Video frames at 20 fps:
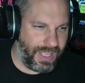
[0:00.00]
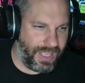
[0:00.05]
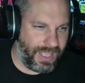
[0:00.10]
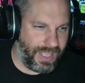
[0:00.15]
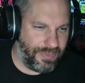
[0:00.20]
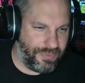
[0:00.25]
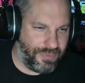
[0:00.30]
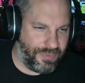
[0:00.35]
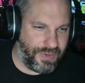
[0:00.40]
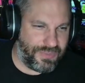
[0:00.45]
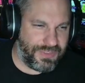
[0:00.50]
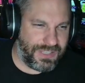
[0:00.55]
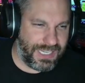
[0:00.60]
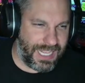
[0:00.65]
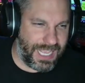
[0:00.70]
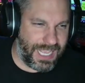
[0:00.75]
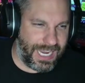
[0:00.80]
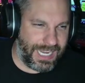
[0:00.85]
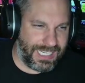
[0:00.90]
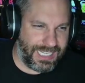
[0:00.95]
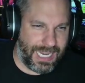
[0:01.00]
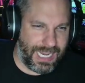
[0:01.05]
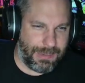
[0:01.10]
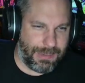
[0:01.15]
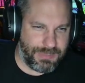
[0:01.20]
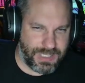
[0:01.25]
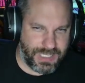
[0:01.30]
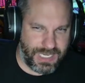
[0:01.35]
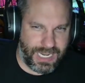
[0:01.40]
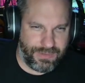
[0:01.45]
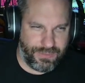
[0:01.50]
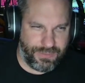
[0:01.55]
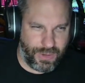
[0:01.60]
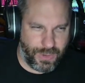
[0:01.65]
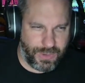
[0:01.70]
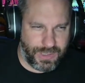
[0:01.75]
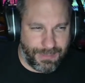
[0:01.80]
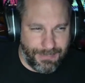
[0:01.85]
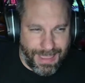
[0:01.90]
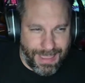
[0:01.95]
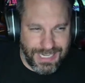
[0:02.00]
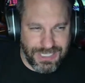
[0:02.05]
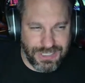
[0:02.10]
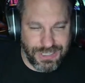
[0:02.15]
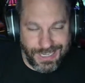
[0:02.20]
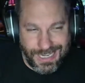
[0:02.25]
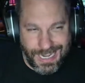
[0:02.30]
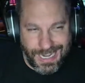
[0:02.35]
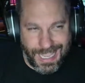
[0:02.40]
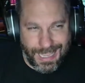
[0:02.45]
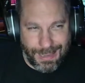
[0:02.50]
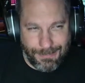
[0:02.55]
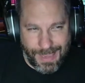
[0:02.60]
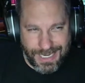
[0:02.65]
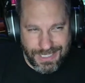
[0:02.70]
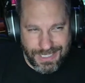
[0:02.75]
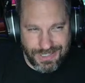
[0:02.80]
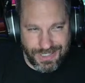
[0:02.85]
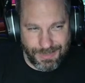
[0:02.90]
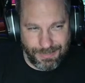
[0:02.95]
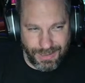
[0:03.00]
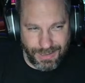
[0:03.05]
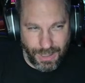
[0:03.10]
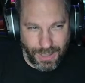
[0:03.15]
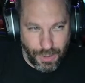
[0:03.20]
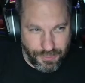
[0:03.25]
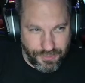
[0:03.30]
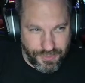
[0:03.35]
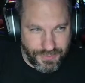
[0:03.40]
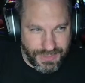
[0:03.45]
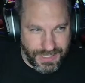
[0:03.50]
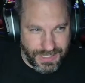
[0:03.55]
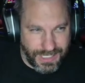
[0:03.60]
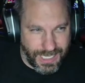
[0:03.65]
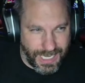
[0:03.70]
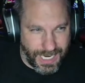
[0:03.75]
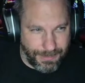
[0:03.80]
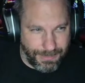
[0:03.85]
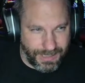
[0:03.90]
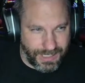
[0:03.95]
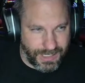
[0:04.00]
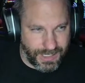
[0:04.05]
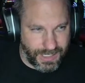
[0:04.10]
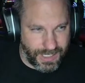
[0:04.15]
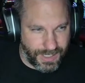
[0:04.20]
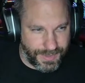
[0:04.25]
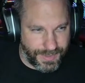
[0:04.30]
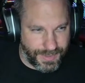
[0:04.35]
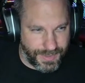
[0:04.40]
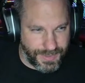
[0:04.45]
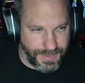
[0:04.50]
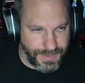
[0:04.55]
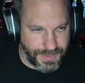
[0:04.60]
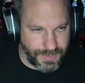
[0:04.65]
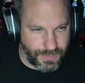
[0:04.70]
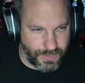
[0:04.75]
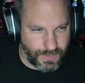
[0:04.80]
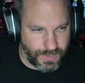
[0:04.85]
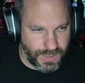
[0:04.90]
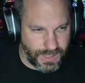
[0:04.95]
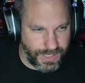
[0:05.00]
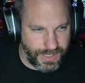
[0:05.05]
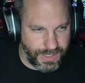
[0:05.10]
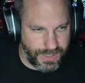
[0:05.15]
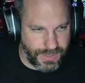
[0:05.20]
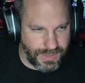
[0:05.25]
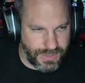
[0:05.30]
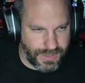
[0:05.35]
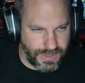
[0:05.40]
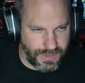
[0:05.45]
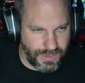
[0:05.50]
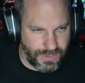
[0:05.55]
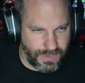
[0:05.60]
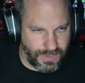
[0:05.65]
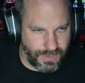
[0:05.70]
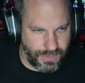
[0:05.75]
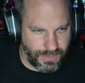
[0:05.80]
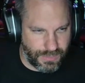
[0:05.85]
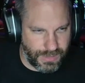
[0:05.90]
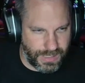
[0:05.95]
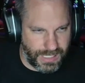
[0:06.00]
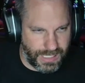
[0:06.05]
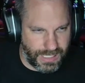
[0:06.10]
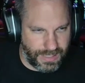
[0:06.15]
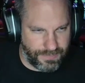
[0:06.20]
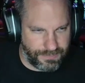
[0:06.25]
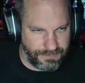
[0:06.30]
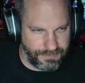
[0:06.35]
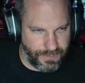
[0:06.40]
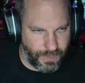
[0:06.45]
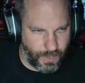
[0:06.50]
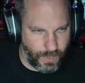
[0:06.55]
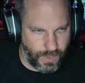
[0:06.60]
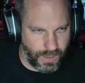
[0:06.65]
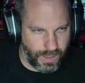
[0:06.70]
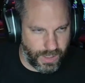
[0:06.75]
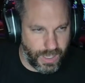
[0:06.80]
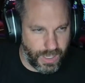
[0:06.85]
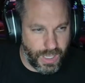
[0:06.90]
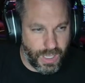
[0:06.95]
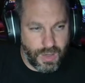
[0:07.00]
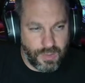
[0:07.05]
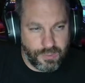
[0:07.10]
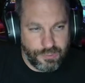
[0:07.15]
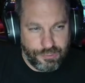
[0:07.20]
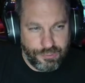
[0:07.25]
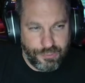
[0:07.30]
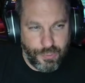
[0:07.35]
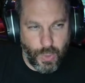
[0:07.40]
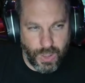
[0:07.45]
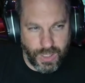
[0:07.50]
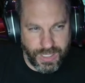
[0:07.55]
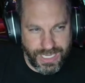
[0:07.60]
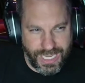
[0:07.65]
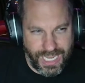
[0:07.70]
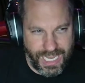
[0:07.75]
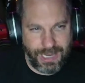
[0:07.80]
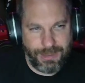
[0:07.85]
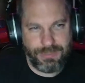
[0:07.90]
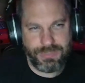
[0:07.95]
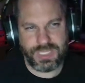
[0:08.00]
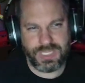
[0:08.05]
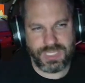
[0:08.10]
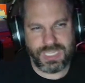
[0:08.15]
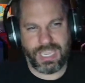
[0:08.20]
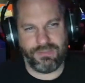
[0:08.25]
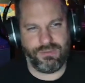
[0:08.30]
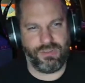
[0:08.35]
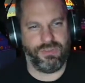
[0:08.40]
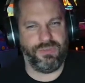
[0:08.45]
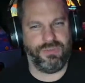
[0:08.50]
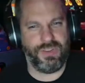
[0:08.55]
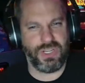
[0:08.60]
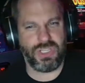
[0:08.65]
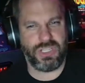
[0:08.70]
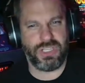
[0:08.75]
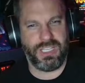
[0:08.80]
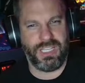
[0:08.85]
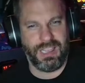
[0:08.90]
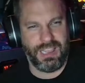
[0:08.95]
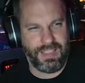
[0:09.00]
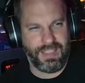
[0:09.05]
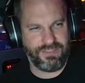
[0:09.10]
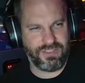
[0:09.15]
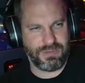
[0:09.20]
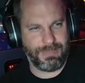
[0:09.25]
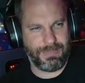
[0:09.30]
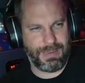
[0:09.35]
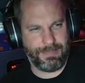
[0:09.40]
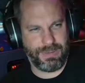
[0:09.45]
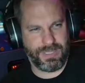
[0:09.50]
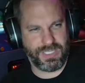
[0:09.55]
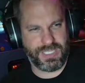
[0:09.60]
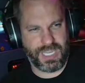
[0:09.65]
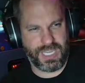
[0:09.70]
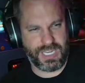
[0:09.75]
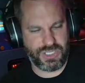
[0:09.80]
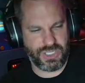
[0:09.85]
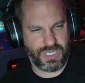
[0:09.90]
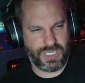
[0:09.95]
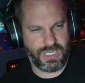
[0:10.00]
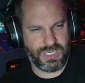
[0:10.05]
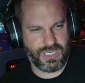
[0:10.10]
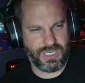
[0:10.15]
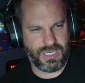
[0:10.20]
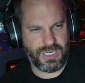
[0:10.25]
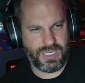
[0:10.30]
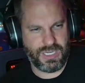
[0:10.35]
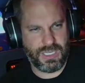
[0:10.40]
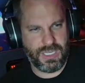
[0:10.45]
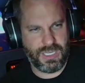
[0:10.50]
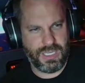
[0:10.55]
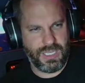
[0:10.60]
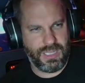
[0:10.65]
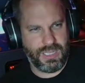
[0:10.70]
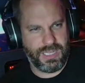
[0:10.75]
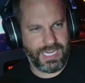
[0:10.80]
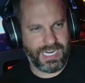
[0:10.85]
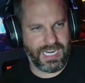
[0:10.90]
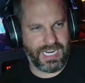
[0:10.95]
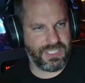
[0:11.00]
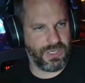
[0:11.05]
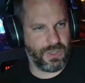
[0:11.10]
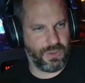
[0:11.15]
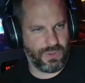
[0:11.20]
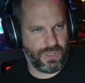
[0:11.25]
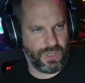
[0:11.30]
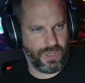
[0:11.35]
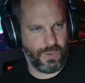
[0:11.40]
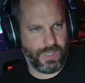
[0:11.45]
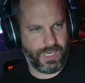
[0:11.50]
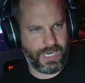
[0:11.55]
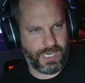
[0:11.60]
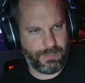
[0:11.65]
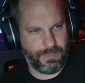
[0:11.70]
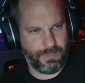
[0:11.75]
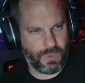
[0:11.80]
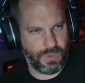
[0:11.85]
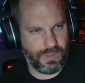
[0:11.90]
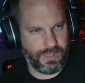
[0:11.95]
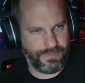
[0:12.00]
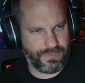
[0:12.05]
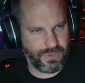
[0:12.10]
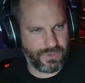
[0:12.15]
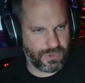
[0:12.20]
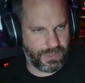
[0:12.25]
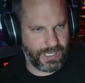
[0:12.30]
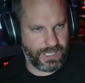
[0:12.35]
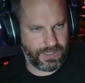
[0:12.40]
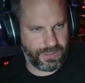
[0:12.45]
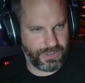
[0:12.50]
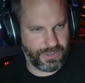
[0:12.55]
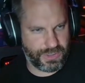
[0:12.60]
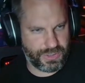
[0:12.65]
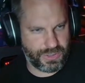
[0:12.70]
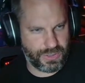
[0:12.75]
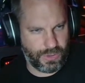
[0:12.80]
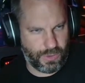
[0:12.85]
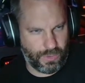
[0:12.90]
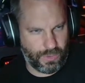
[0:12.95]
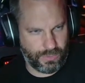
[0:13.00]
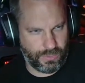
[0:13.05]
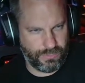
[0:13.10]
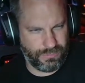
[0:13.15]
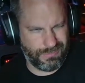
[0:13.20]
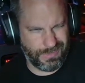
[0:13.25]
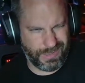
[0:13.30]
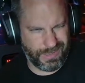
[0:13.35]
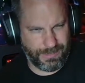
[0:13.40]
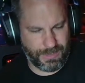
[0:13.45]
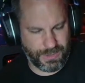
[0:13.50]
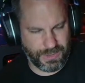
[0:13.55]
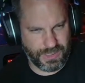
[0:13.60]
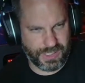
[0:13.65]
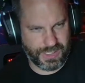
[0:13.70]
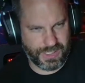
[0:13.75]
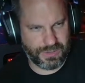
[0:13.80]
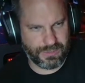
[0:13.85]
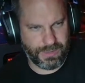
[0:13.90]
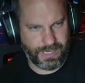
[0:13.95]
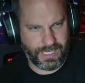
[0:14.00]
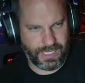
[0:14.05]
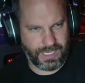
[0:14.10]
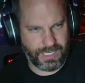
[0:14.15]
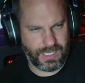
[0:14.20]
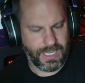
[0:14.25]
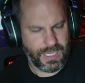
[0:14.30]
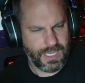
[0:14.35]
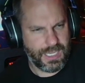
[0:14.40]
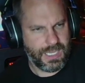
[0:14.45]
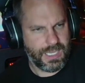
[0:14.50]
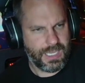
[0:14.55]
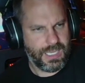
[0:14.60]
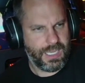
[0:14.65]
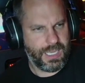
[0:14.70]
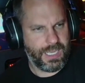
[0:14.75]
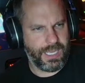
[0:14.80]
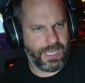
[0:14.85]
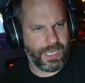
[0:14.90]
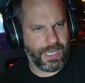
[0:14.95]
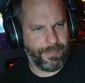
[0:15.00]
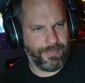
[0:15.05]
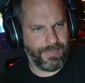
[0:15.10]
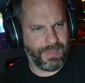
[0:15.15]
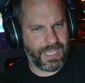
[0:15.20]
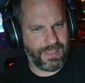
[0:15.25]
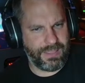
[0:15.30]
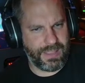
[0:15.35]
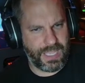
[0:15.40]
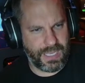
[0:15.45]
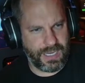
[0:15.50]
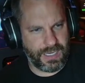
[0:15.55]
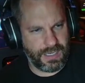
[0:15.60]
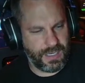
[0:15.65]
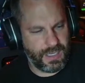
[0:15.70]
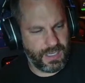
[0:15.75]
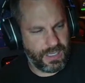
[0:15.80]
59 games that I've owned. I'm actually below 59 because 1, 2, 3, 4, 4 games have officially left my possession. Like I don't own anymore. I've traded or sold, really mostly traded. And then